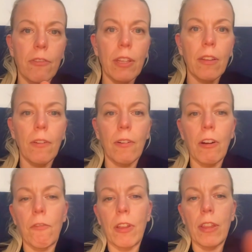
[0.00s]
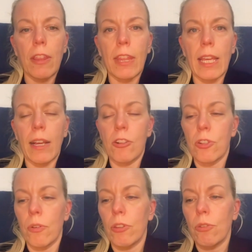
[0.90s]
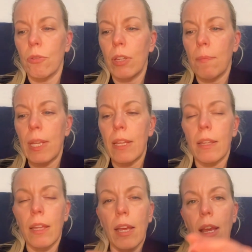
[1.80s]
rewritten the thing. I'll show it to you in a minute.